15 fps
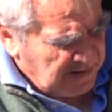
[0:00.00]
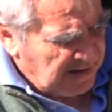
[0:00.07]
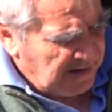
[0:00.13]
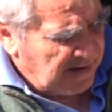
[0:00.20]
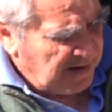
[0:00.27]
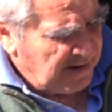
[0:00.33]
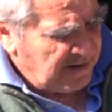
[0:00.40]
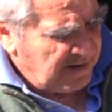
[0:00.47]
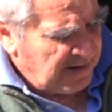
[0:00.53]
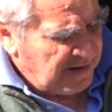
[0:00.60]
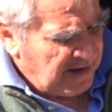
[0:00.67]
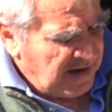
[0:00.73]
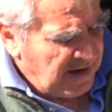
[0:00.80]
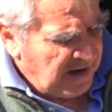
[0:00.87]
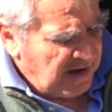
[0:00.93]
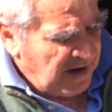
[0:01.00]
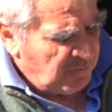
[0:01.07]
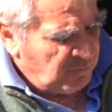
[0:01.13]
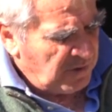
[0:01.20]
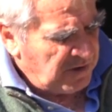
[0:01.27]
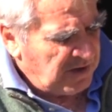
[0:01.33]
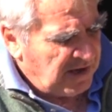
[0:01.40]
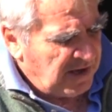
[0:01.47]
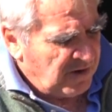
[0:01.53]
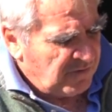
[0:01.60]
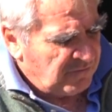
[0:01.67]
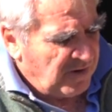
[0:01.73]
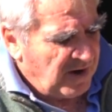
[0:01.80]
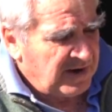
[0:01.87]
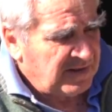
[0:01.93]
And when you get it
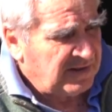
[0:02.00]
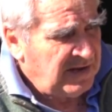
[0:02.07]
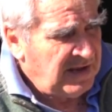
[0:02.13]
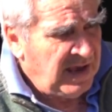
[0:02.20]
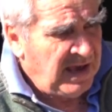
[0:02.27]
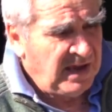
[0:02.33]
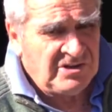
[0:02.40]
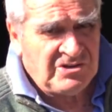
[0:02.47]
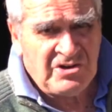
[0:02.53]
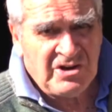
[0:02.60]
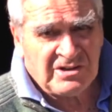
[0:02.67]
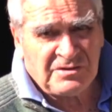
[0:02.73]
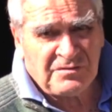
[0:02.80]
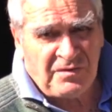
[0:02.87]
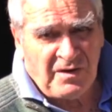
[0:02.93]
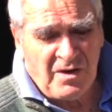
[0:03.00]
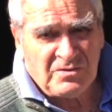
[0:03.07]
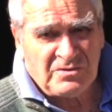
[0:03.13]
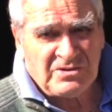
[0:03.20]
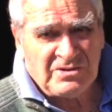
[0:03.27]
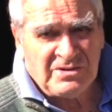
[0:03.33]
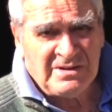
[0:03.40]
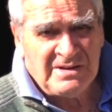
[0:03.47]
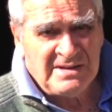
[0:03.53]
right, the egg just floats.